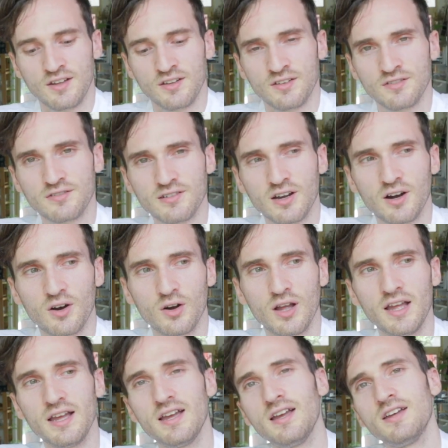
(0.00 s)
So,
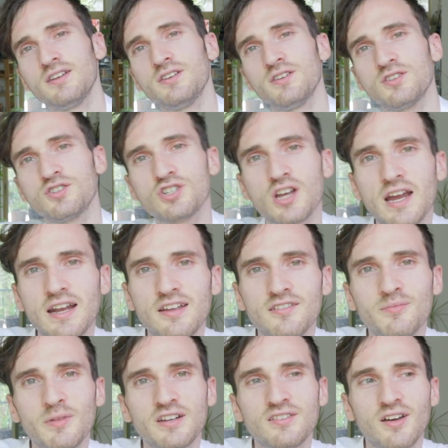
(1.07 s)
Chinese
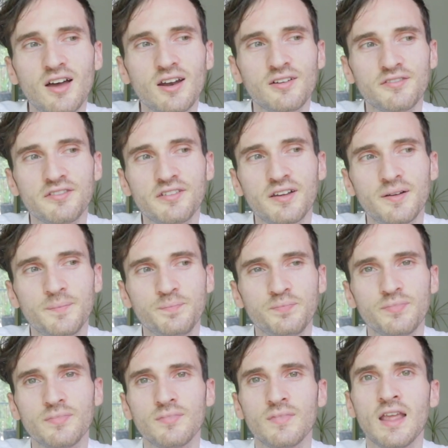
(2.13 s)
McDonald's.
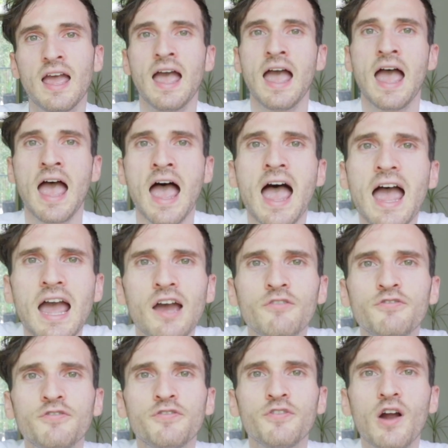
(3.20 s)
Have
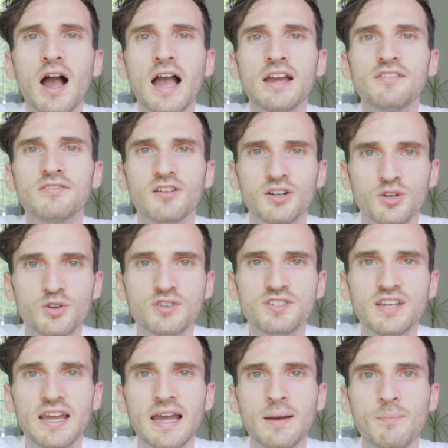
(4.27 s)
fries on your
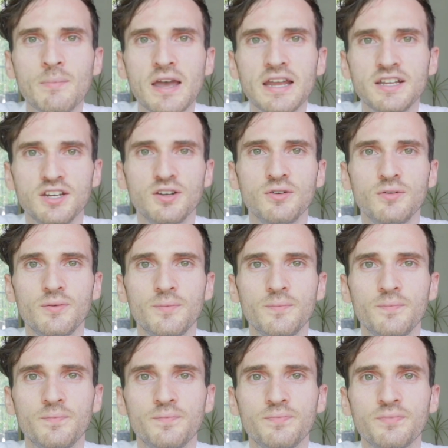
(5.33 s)
damn menu.
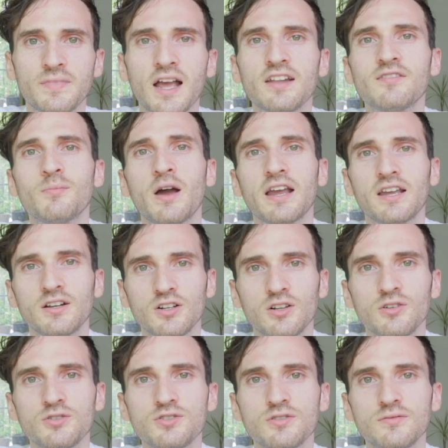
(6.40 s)
That's my
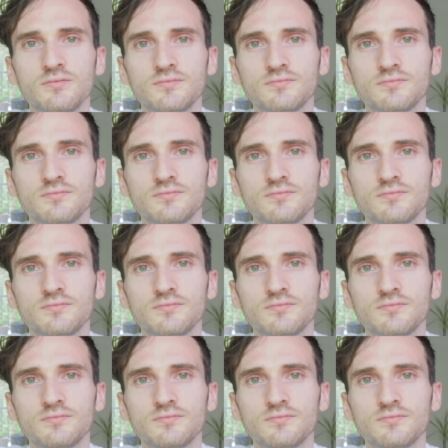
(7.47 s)
conclusion.